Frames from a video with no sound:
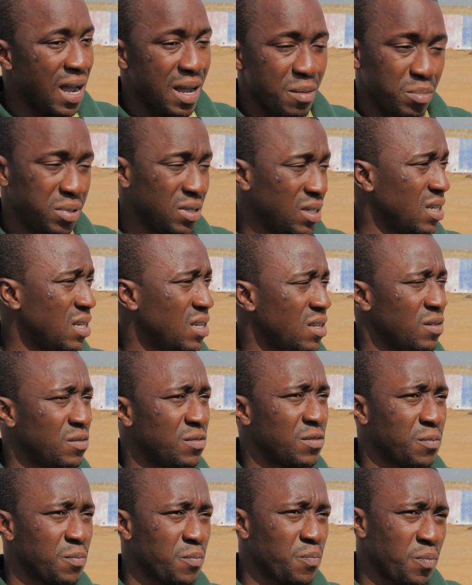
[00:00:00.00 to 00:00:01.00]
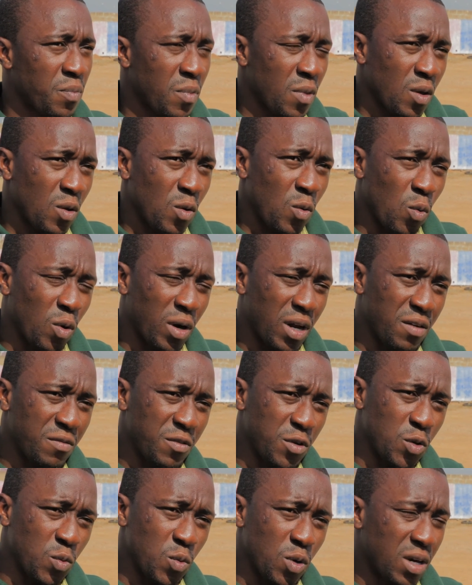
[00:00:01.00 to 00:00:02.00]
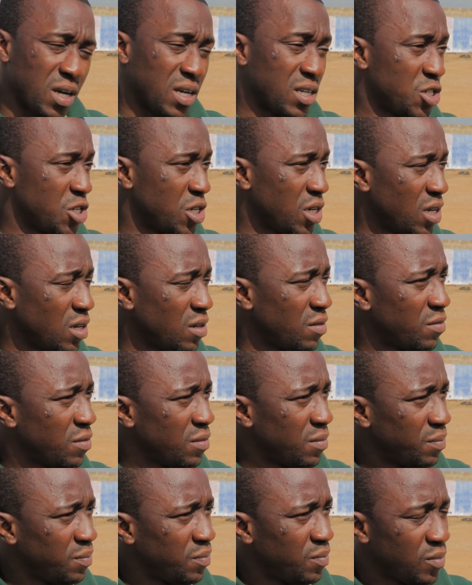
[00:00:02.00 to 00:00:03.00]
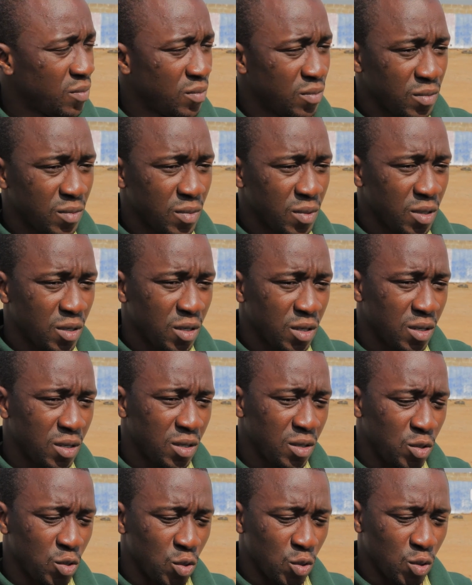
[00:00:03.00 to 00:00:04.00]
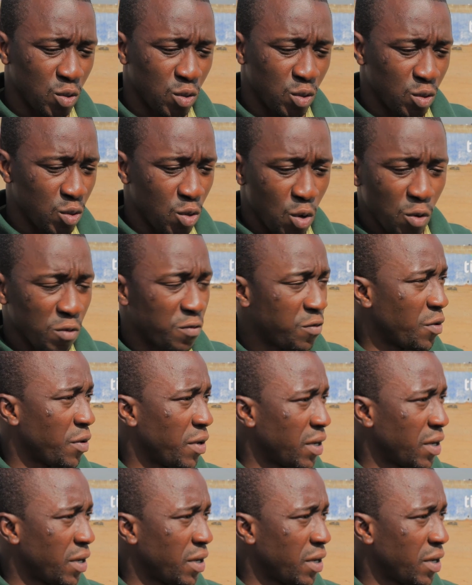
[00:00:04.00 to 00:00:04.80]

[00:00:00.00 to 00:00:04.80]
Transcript: believe whatever you want to achieve, you know, go for it.